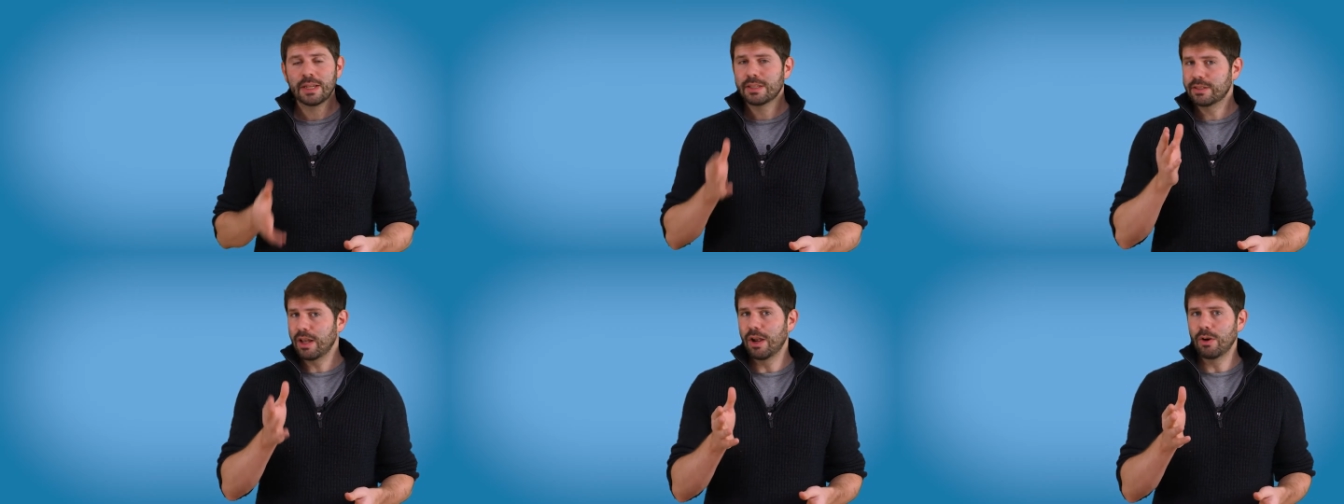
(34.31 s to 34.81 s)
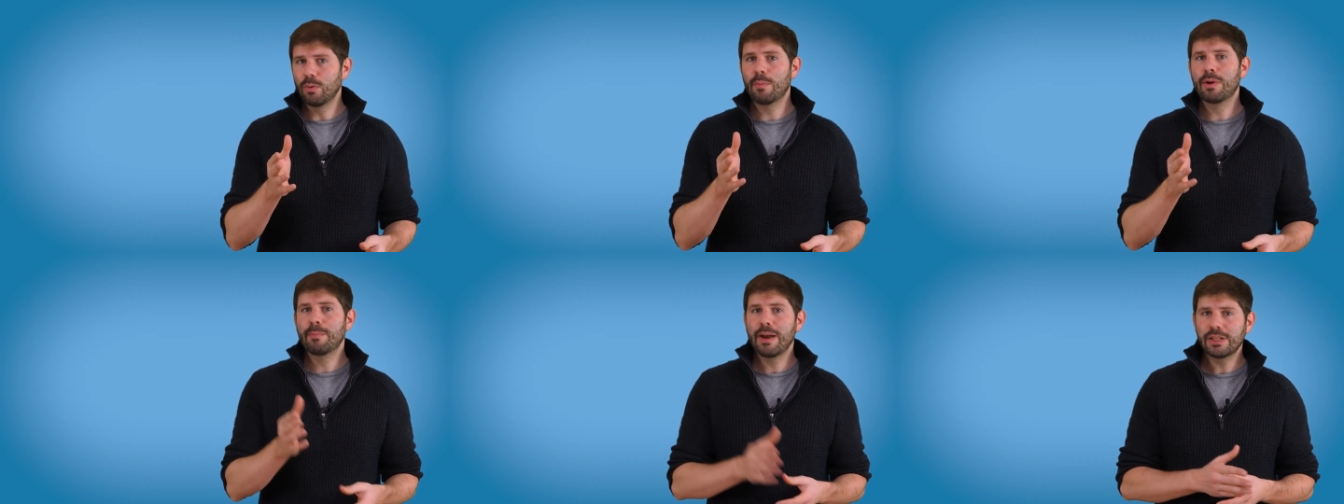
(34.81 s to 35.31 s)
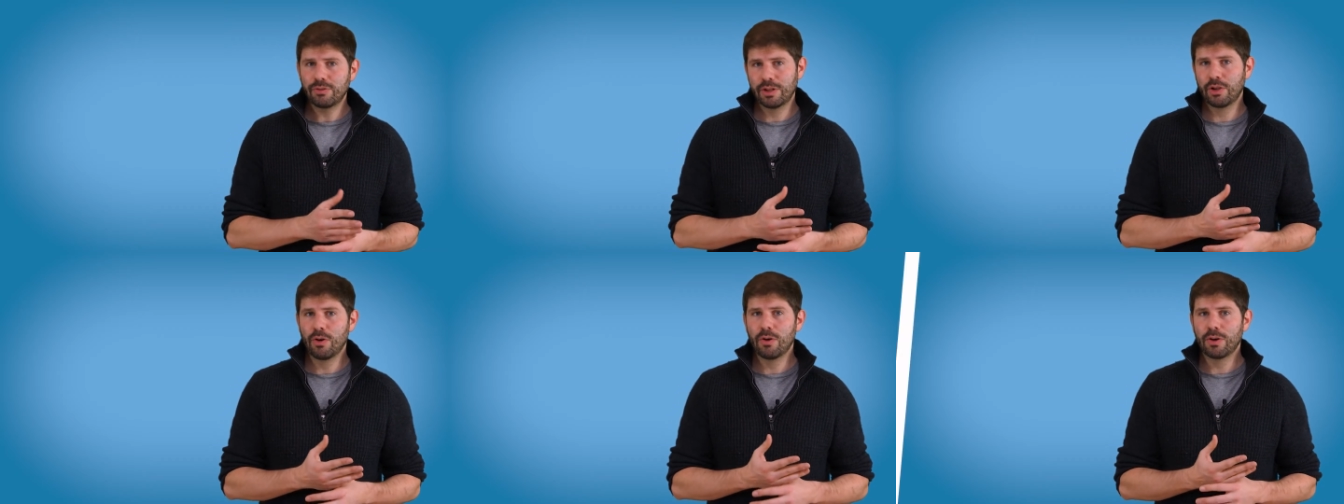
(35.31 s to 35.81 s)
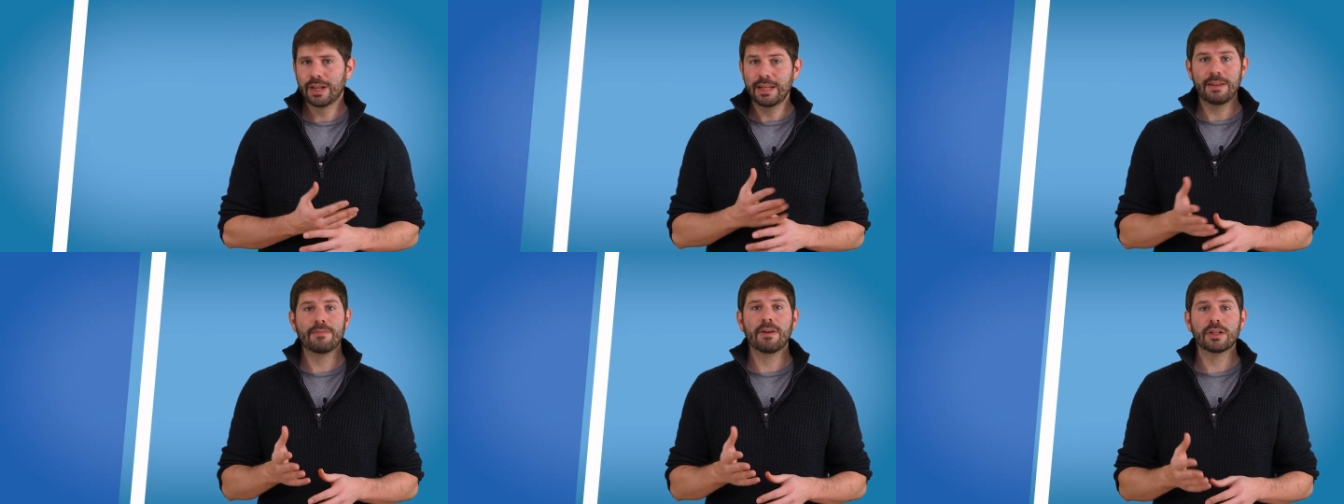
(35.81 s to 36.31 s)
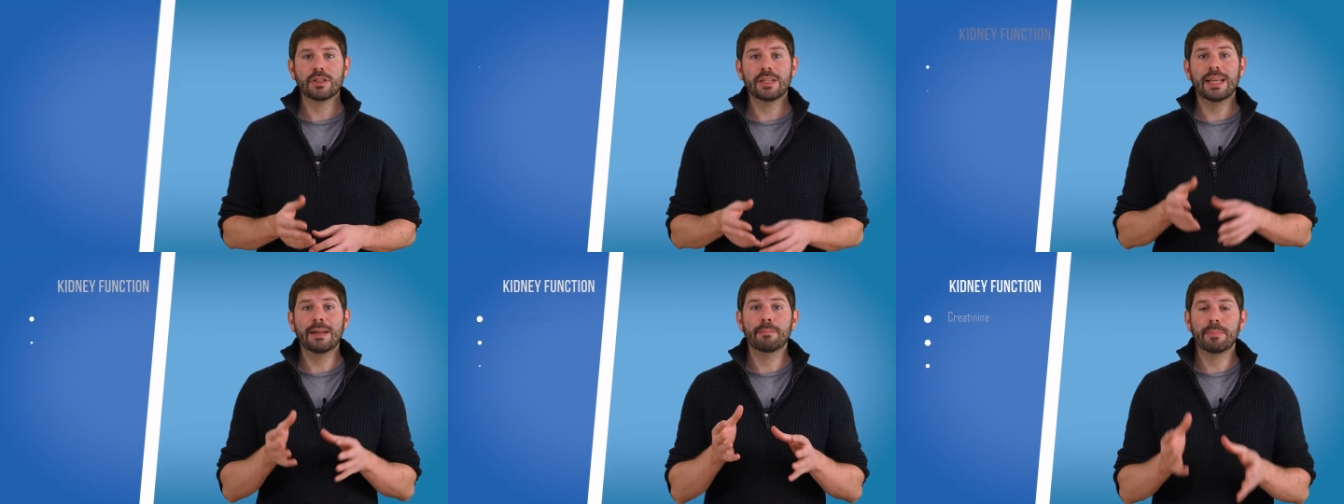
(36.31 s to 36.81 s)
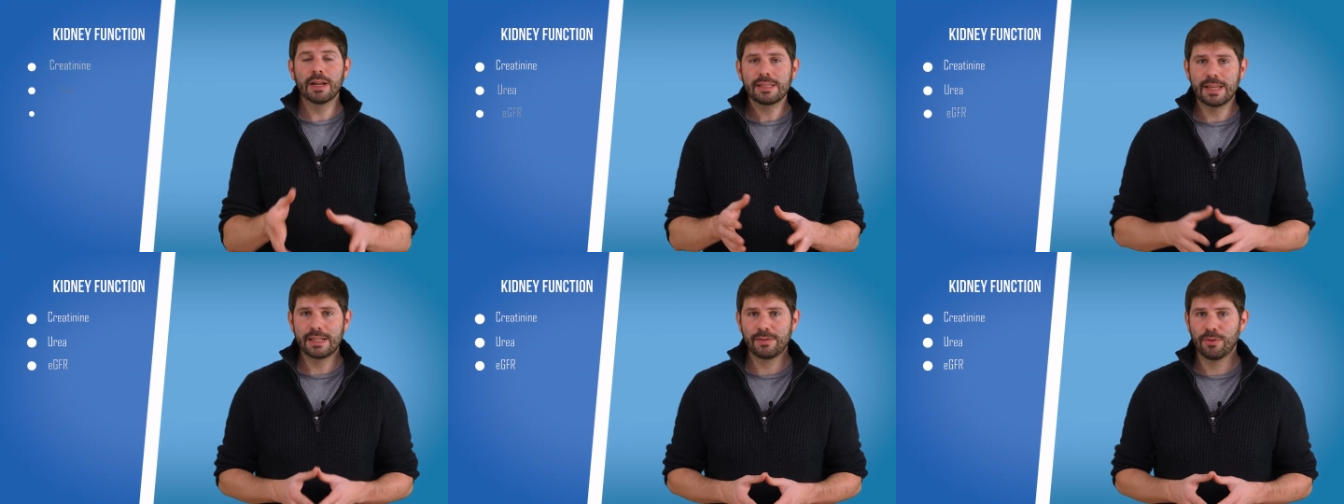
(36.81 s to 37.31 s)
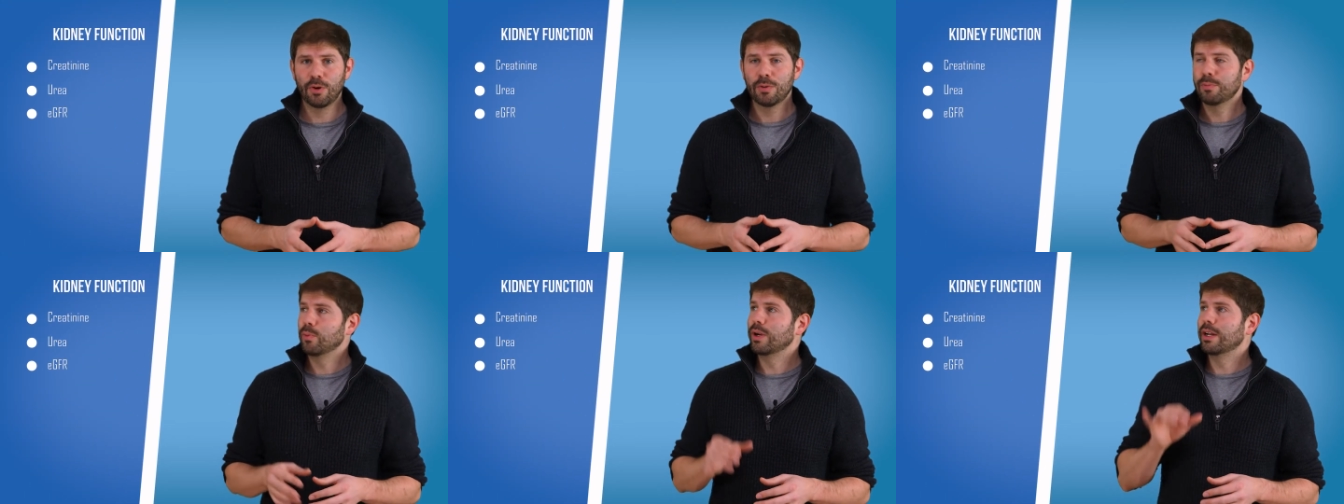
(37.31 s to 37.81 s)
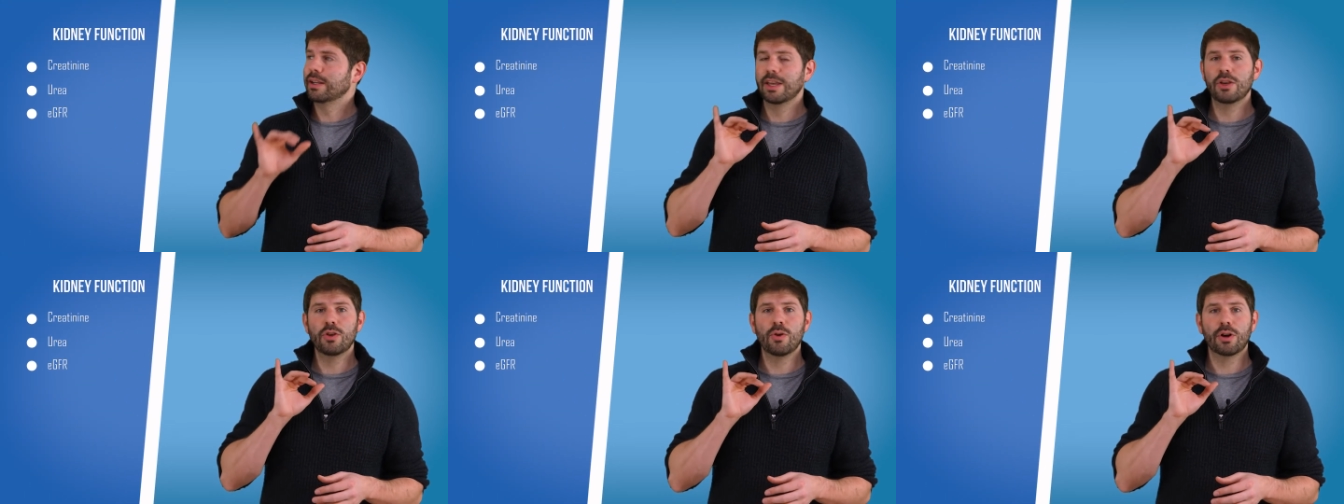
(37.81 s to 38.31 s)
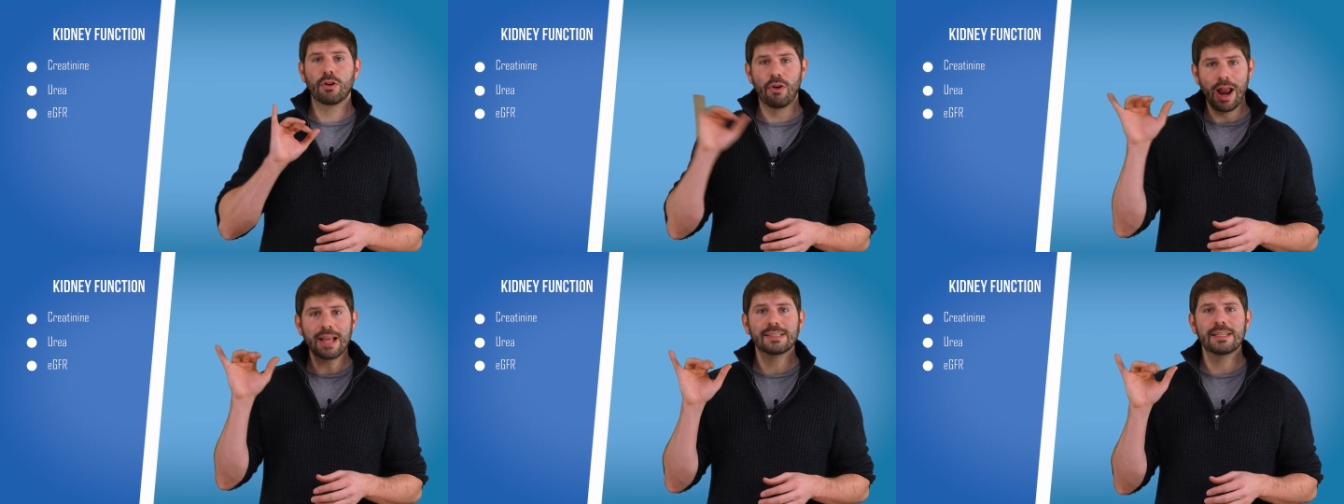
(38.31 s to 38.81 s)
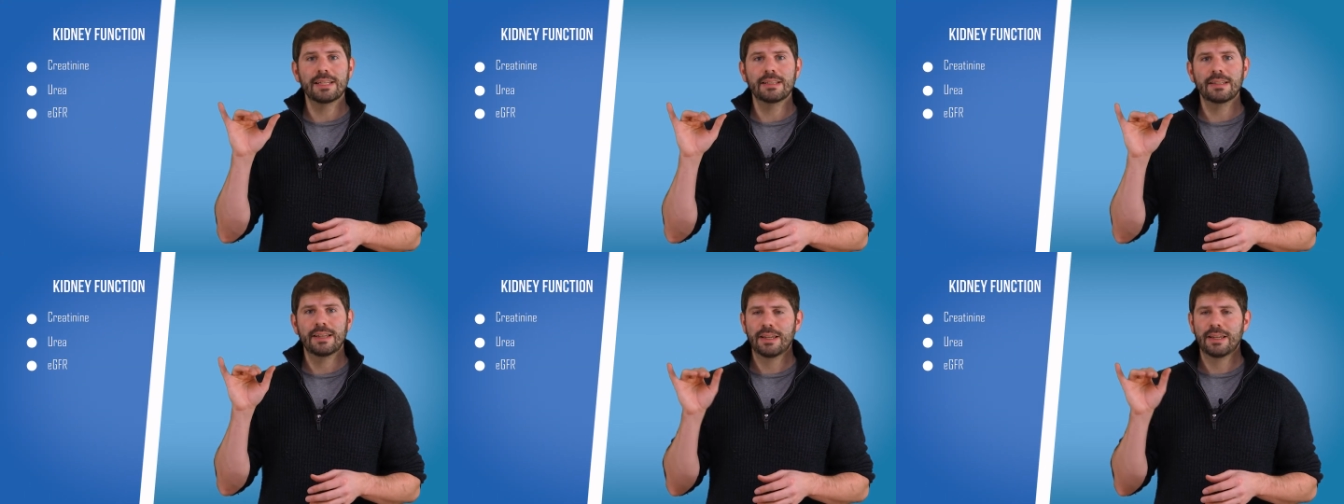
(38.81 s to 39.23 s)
So when we're measuring your kidney function in blood test form, we're looking at your creatinine,